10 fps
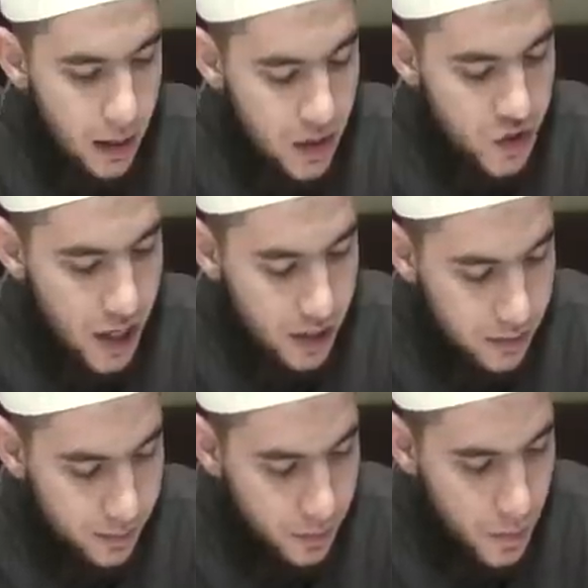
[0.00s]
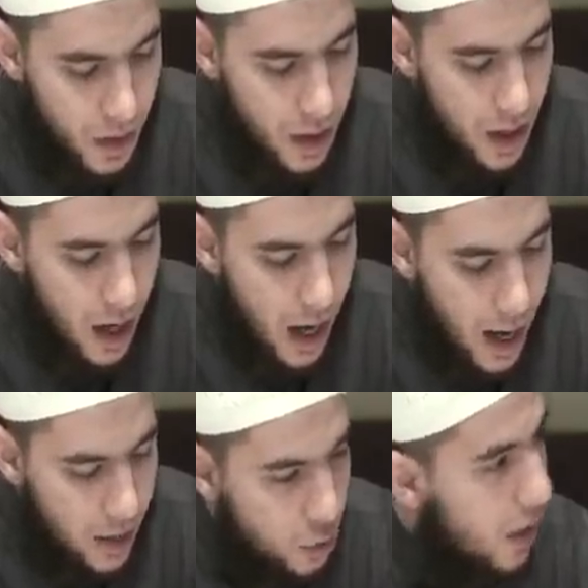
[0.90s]
He said,
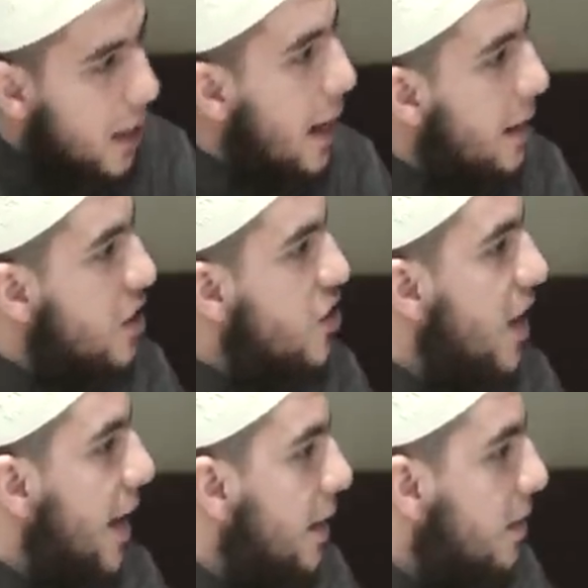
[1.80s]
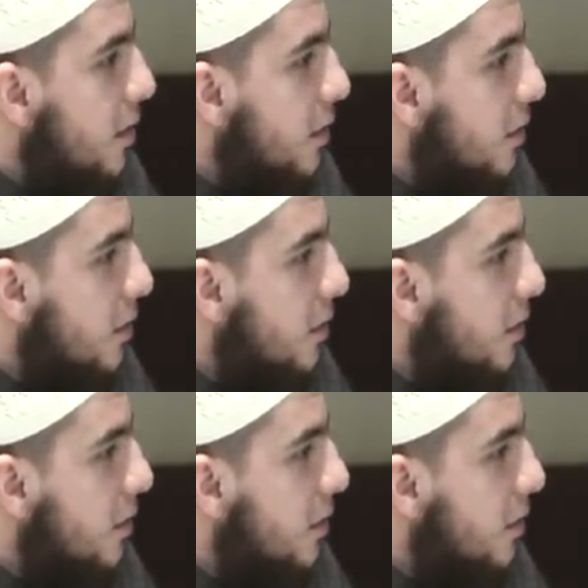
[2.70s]
"I do not understand